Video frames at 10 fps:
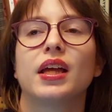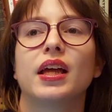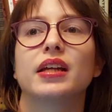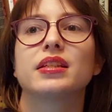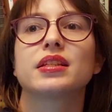
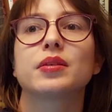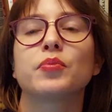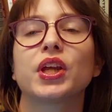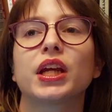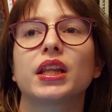and
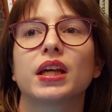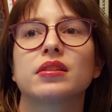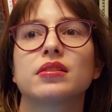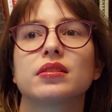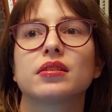something
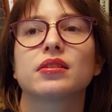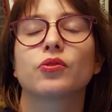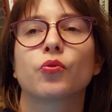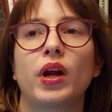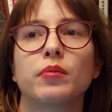that
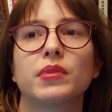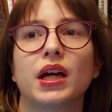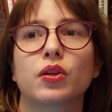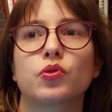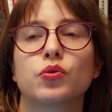Graham
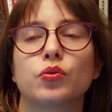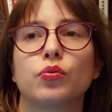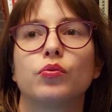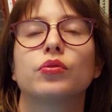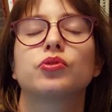likes to
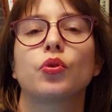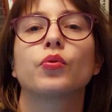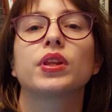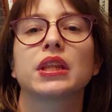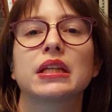do.
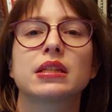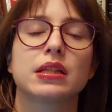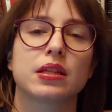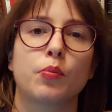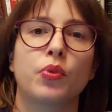So this
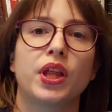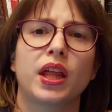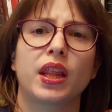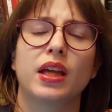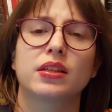is
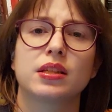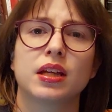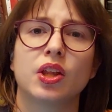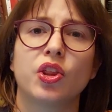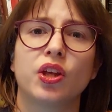something that
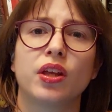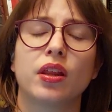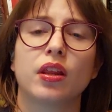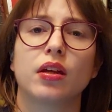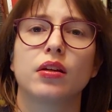he
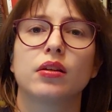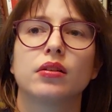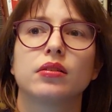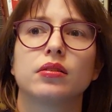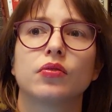did
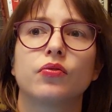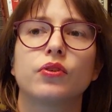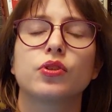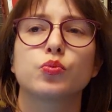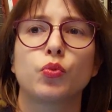the
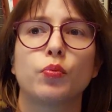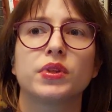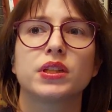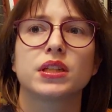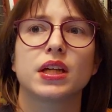first
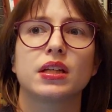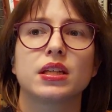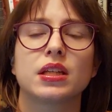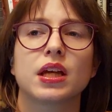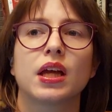moment
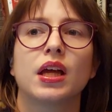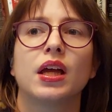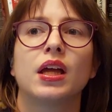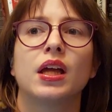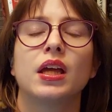that
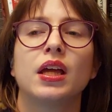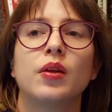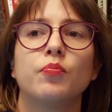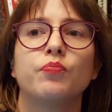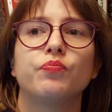
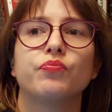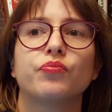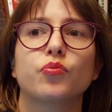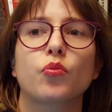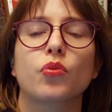he
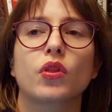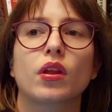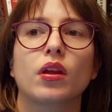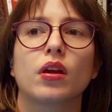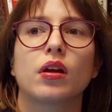
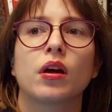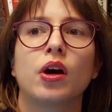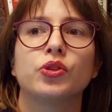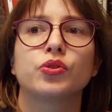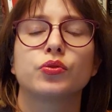
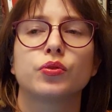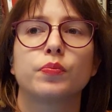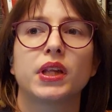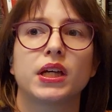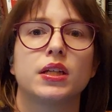got to the
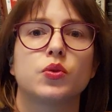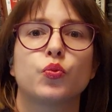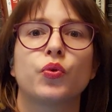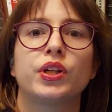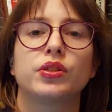place
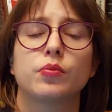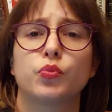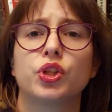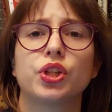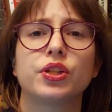where the
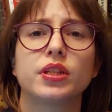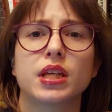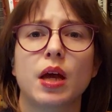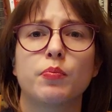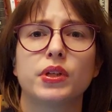murders
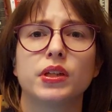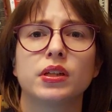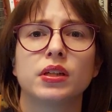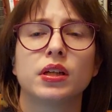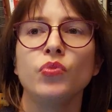
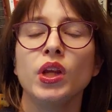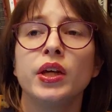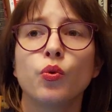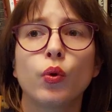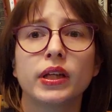happened.
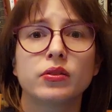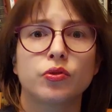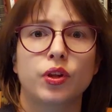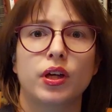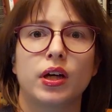He went
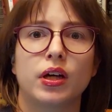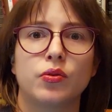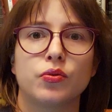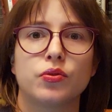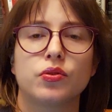to the
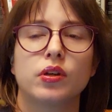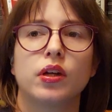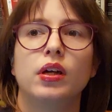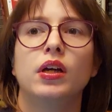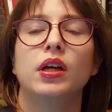house
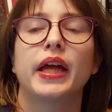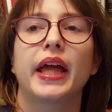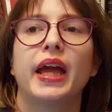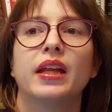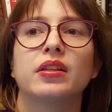
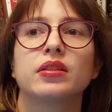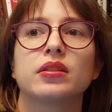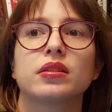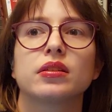and